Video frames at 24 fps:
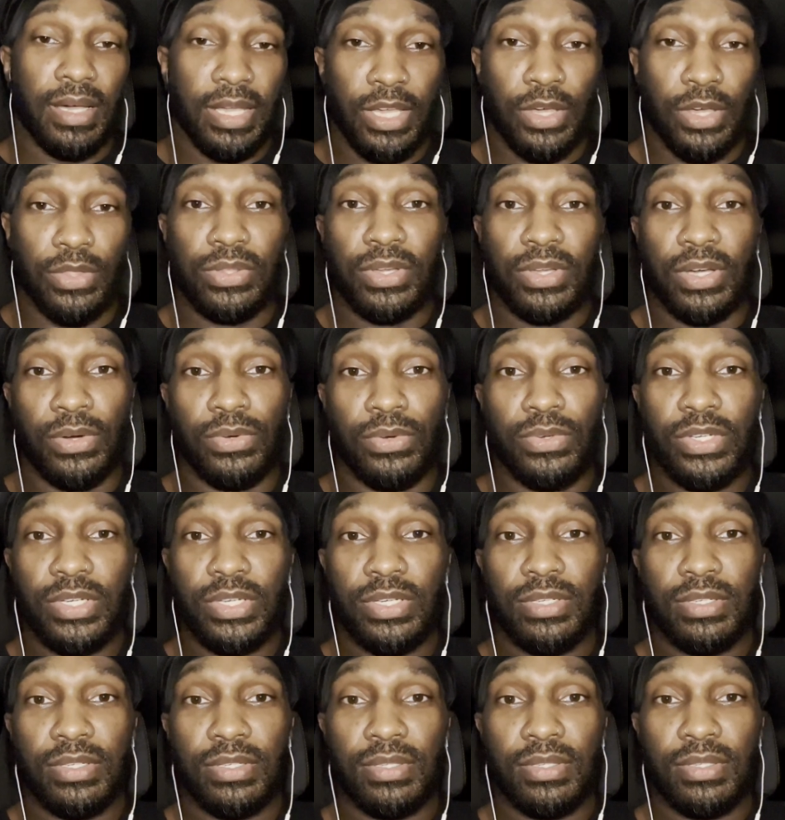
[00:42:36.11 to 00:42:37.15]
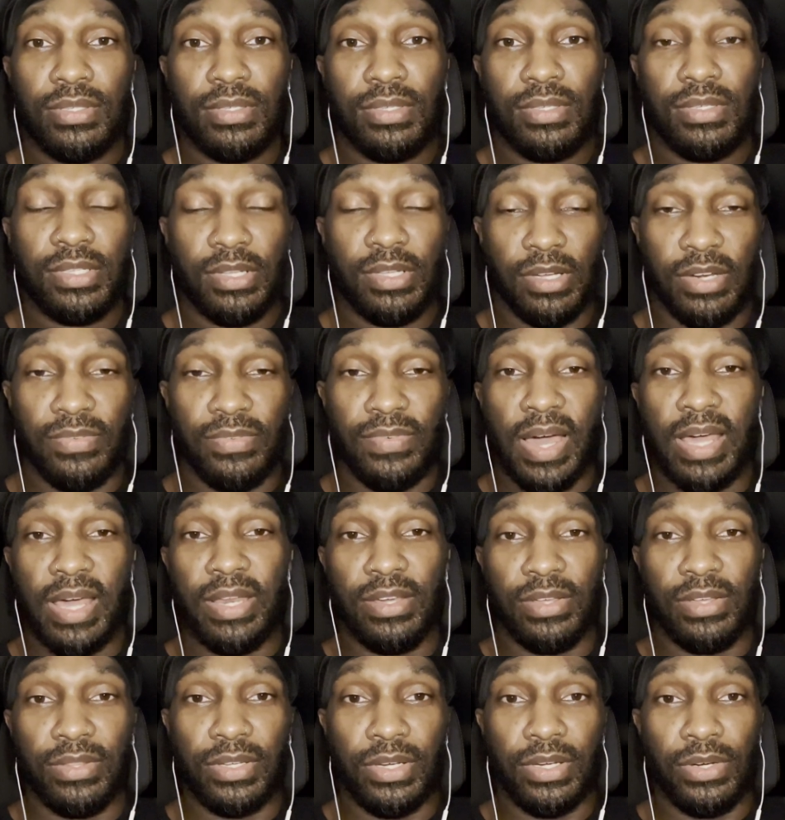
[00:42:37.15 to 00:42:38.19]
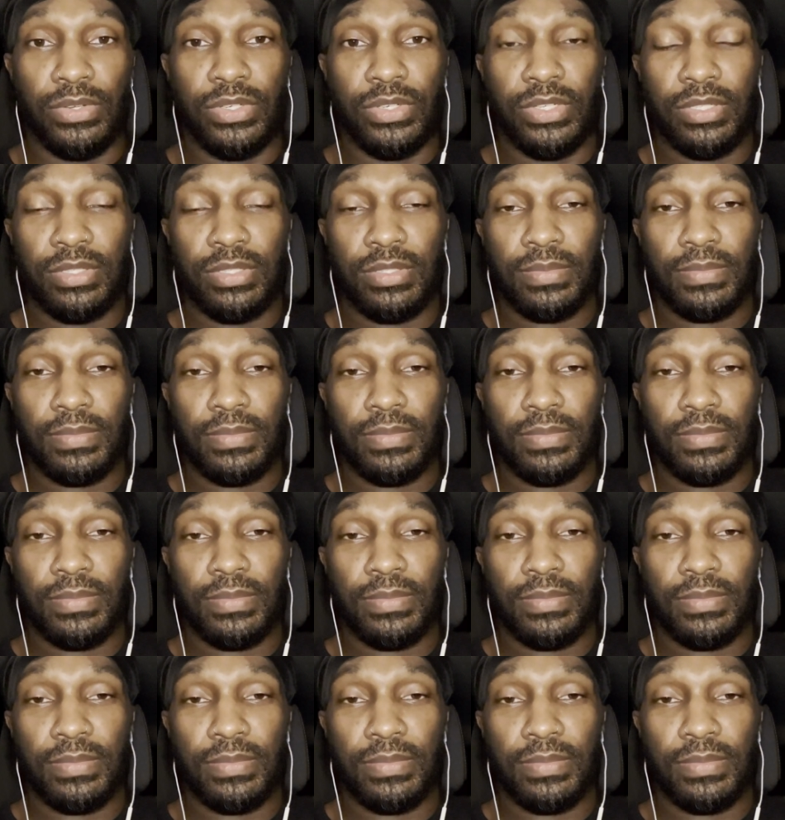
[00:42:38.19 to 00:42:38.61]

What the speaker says: health coach, certified health coach,